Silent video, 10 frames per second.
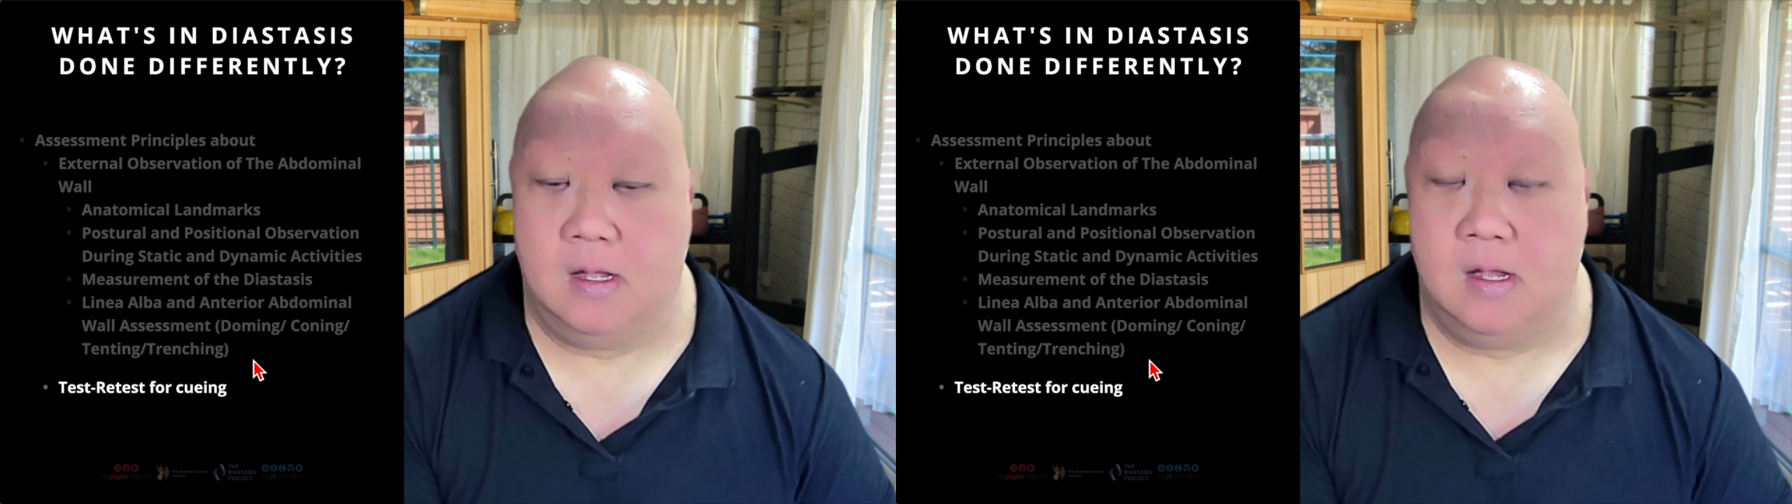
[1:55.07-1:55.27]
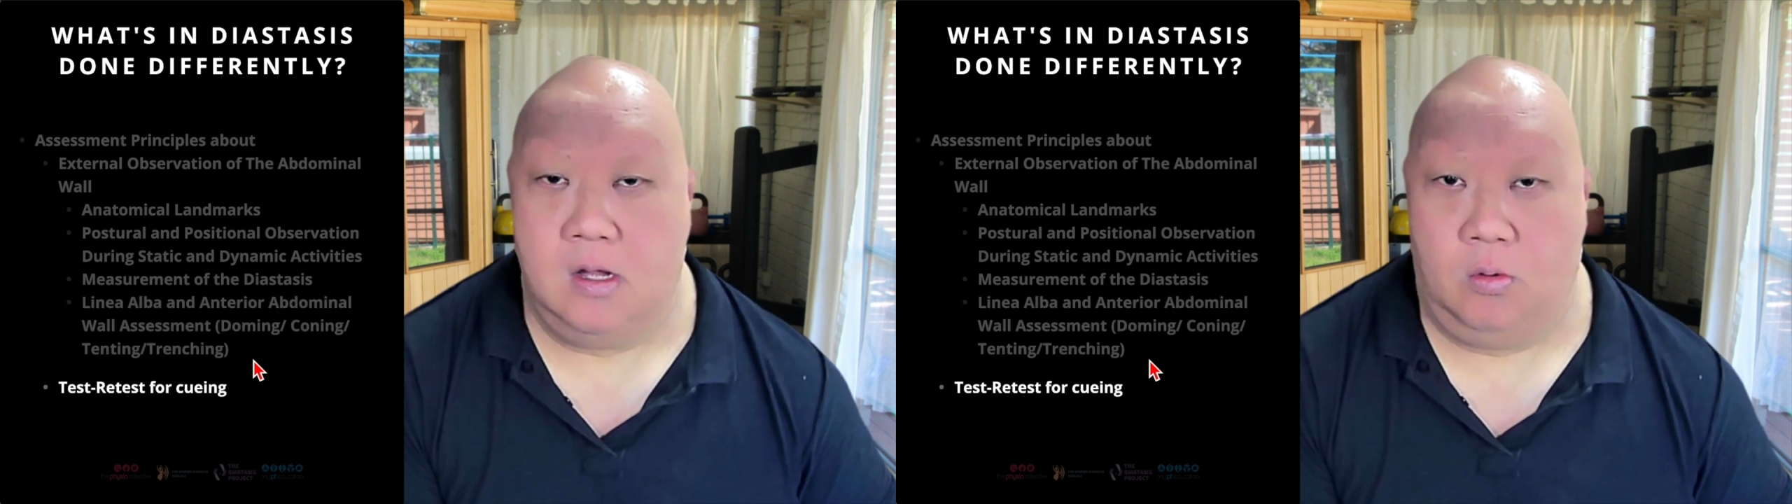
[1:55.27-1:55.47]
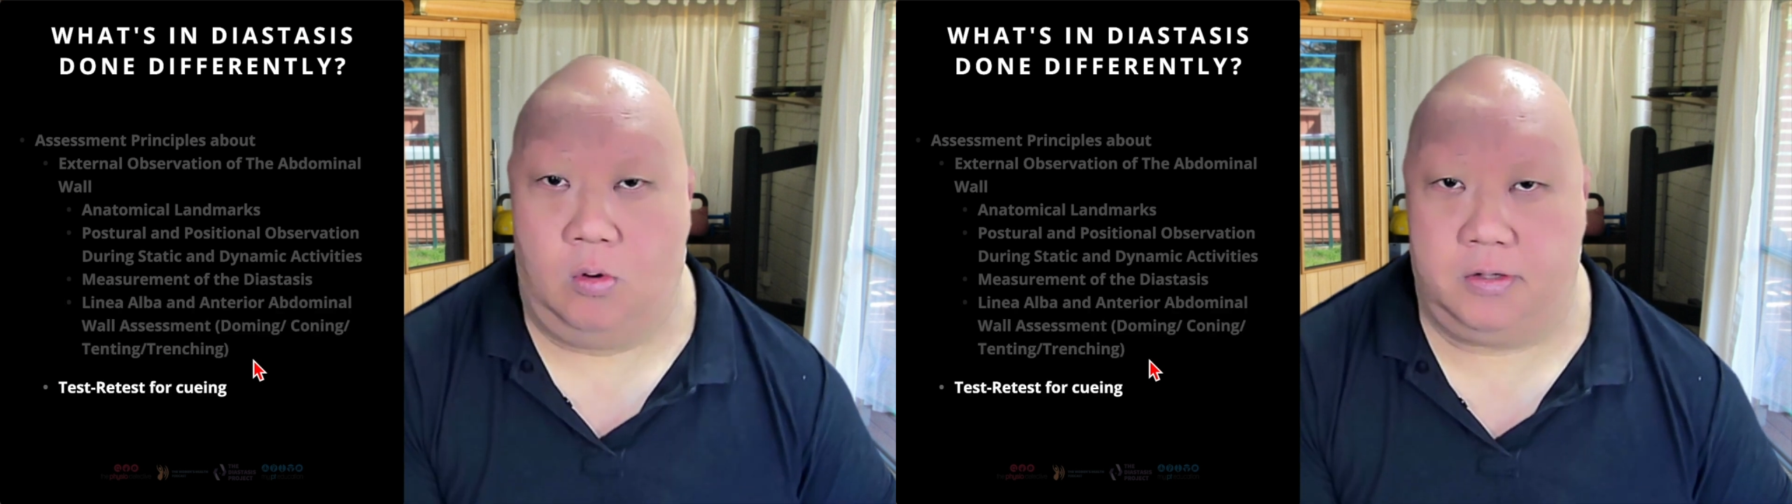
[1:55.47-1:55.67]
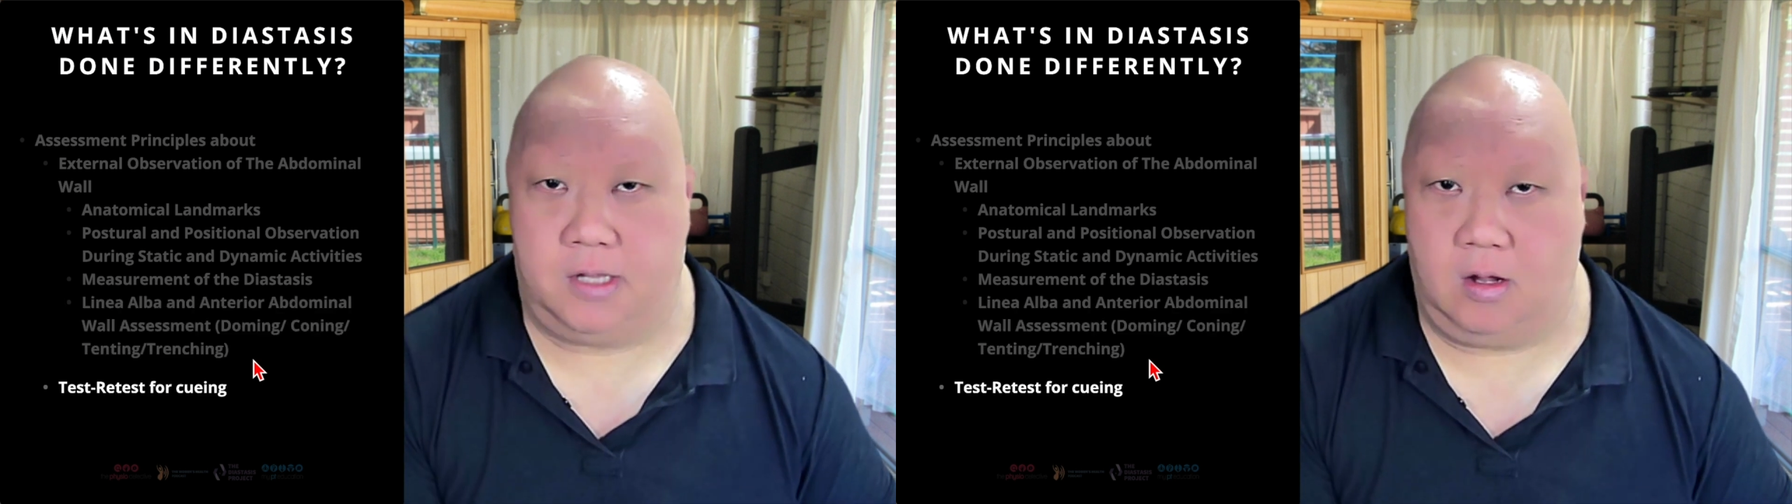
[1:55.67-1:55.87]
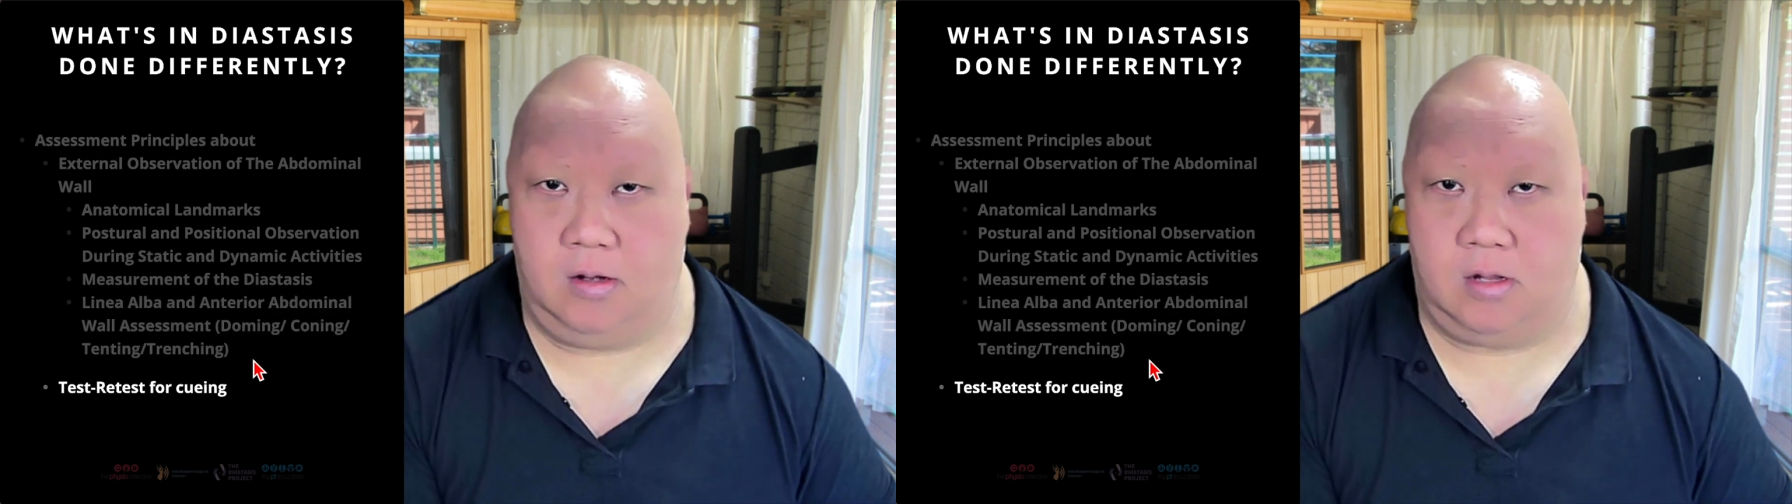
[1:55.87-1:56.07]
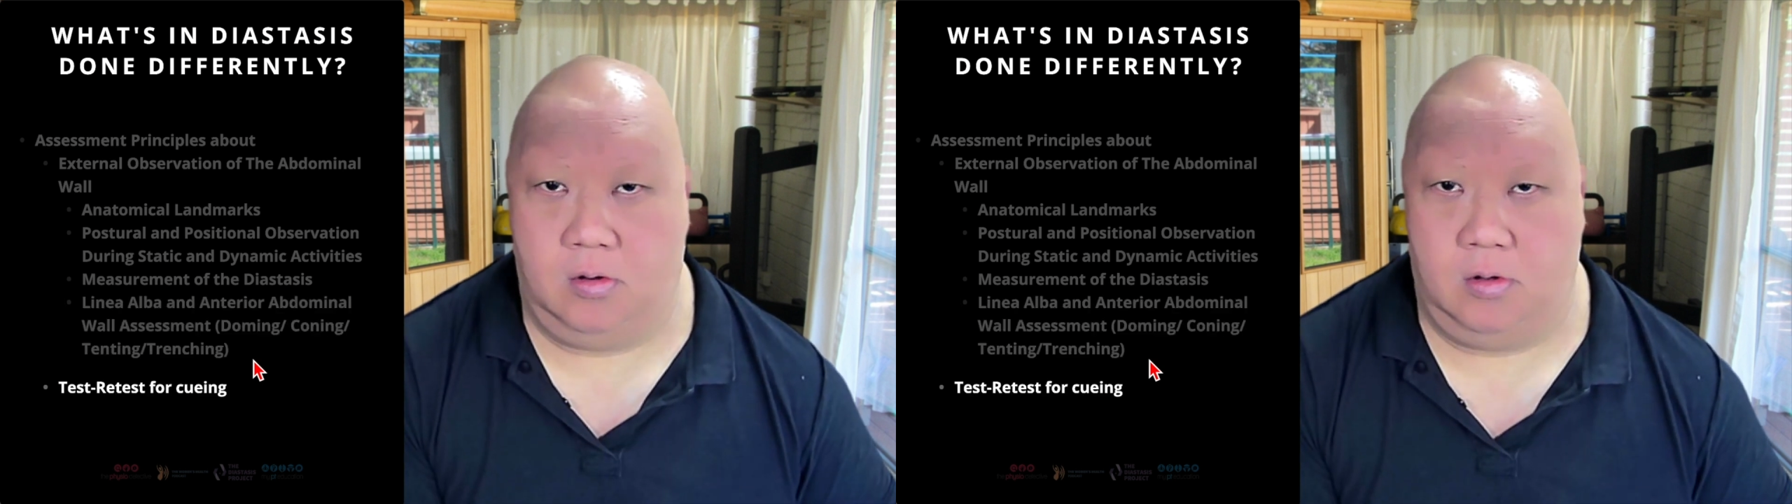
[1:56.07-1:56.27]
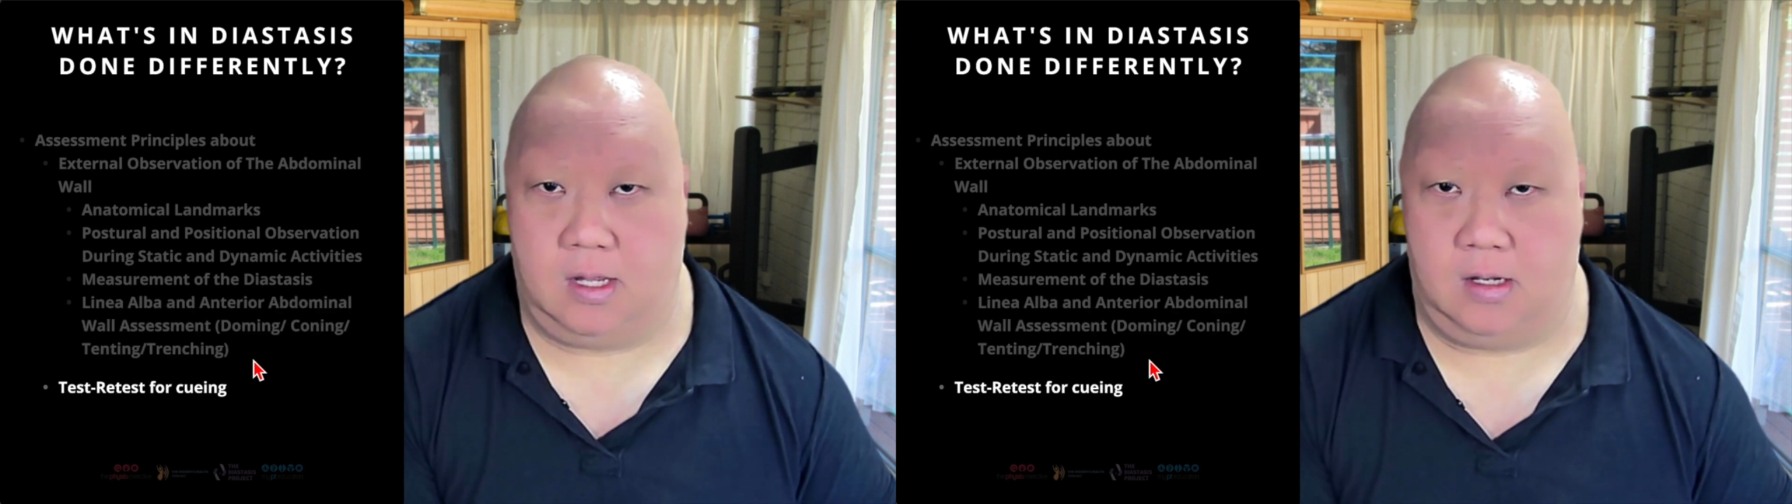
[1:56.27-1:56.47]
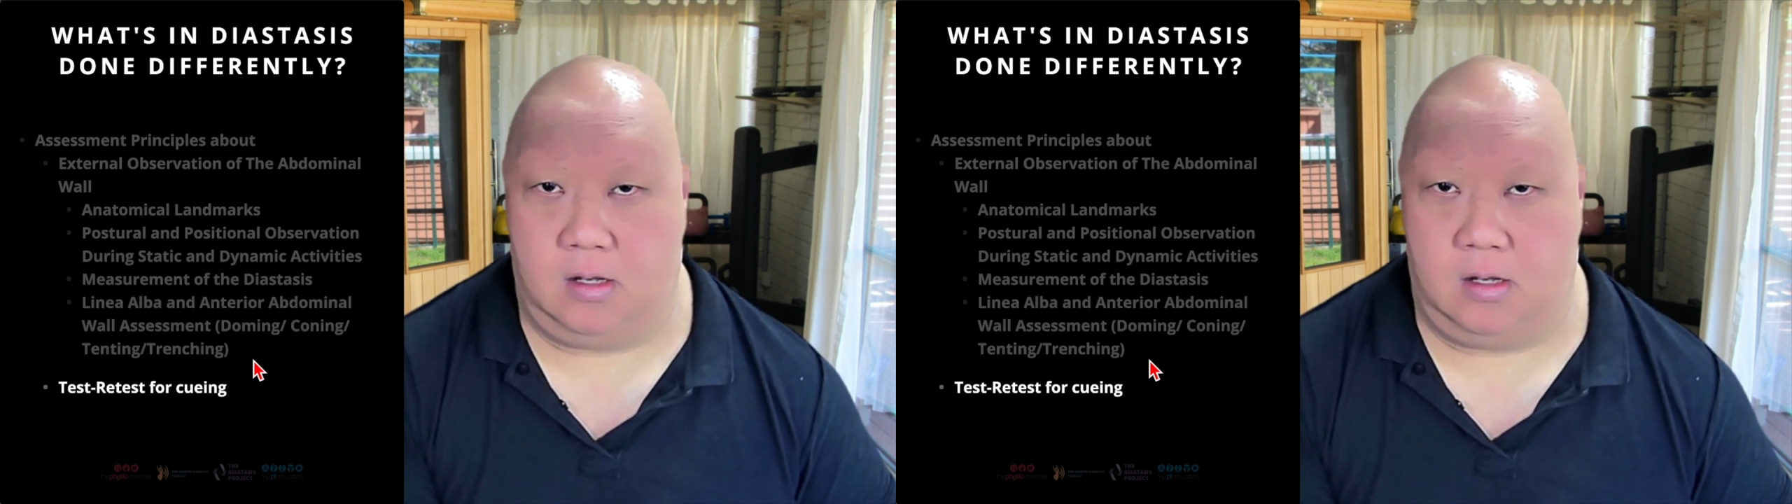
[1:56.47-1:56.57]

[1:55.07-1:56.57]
We're also going to look at